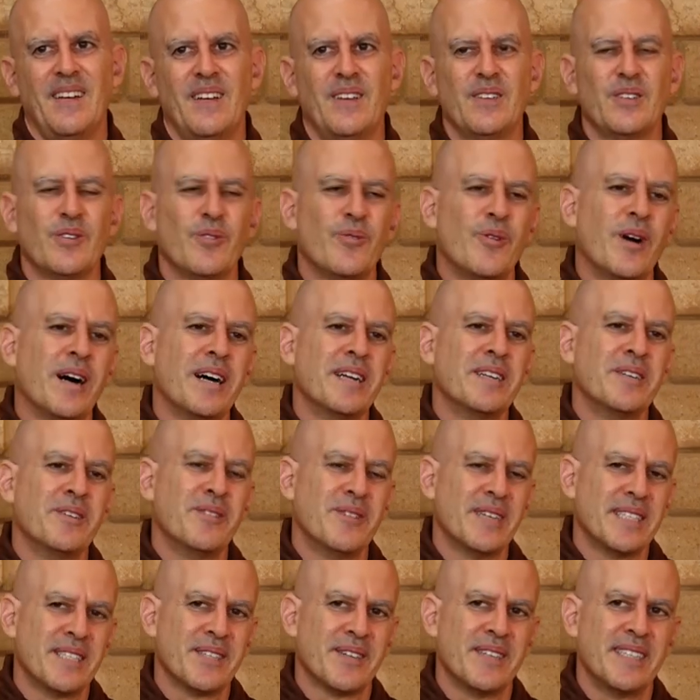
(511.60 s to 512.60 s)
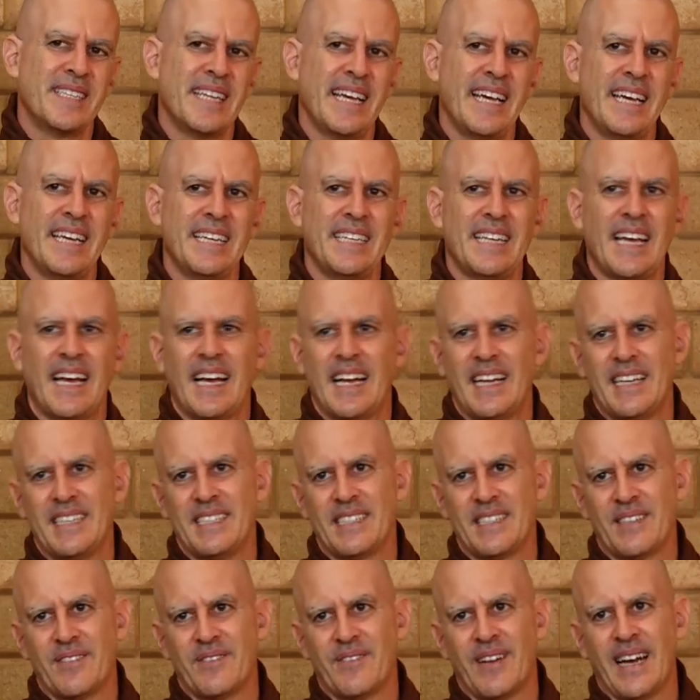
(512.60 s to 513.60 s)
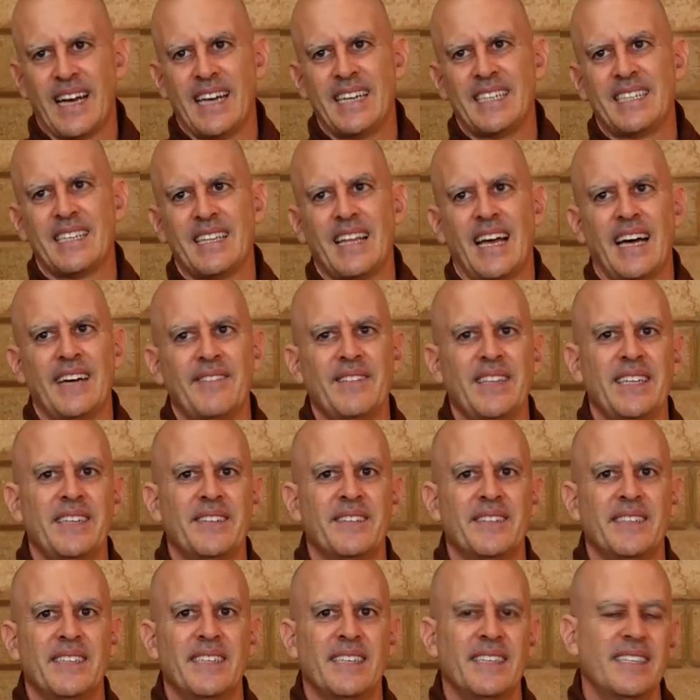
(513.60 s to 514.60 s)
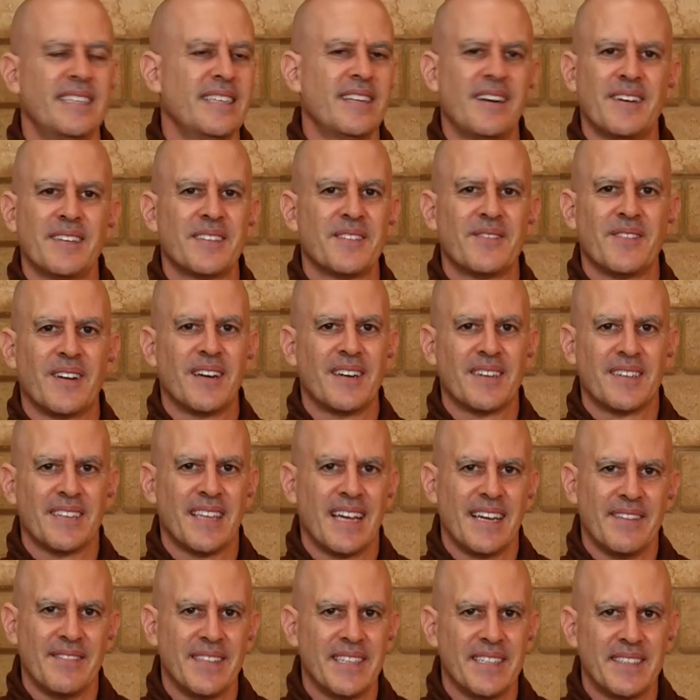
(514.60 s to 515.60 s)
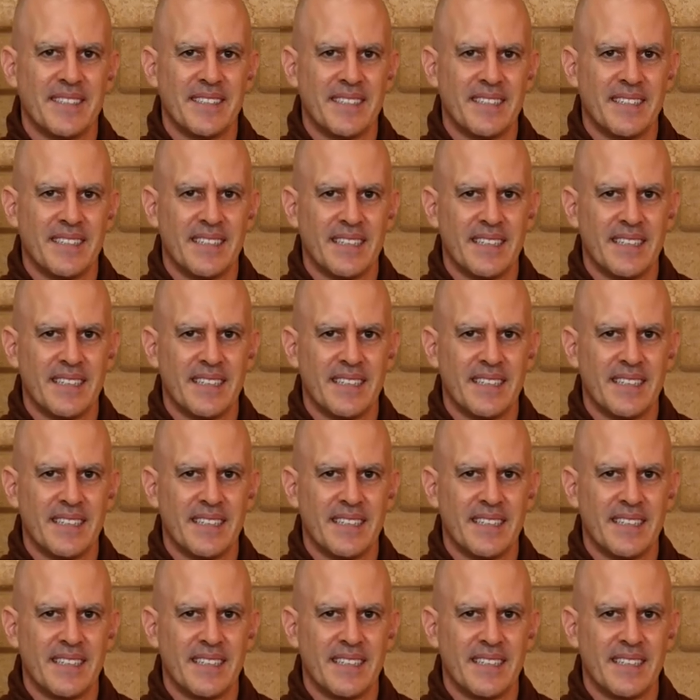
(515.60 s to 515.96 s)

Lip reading: So one who is ordained has a right livelihood, not wrong livelihood.